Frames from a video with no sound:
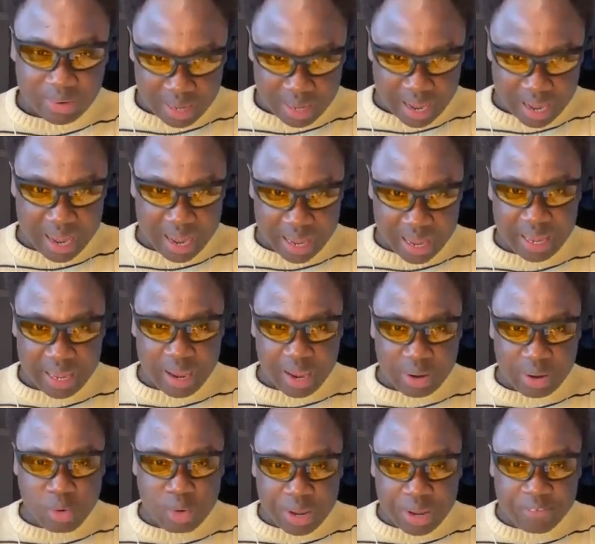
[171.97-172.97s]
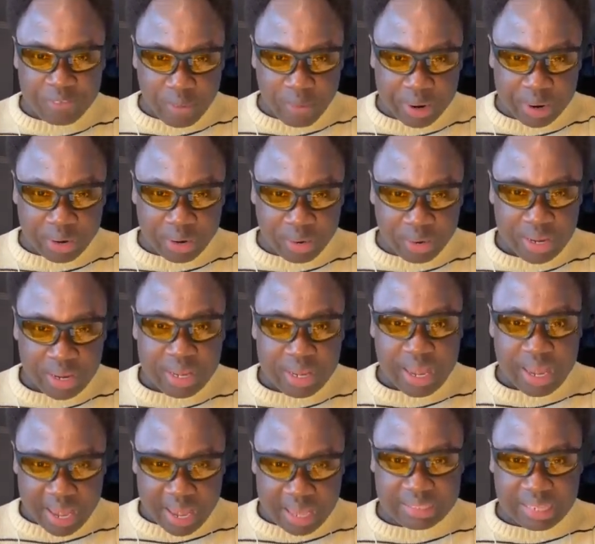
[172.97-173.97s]
I going for it, no,
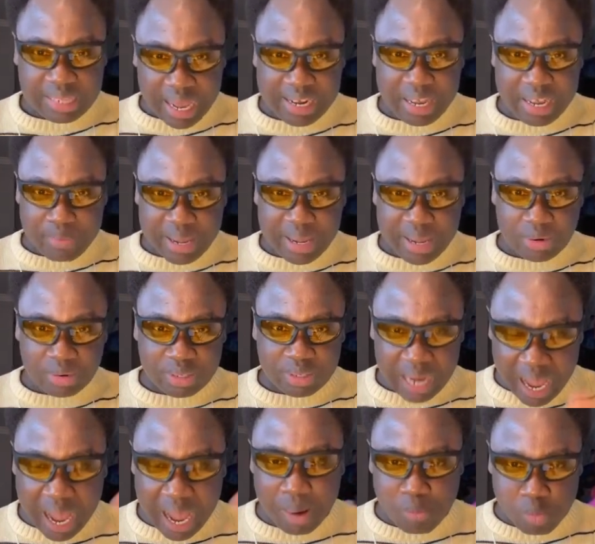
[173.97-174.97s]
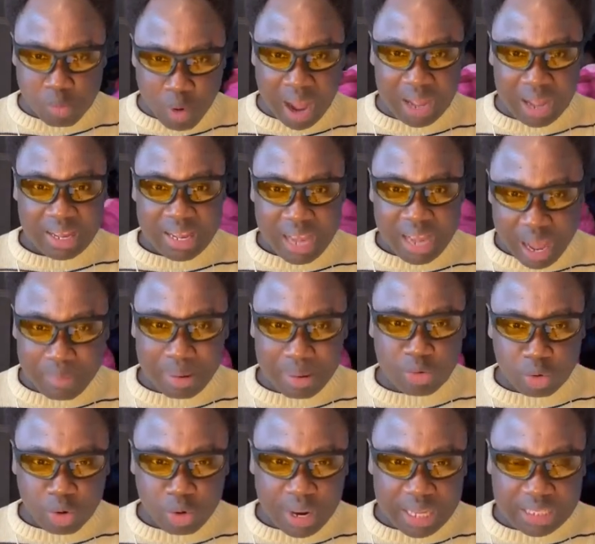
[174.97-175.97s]
a sally bano. Now, I'm a
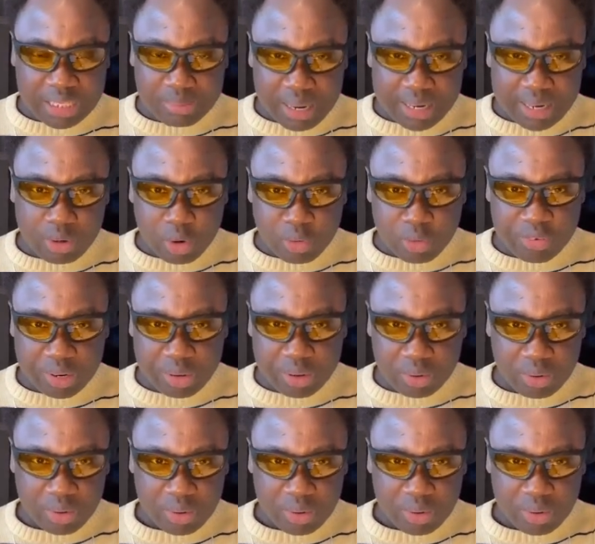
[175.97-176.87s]
donate medi lotrino.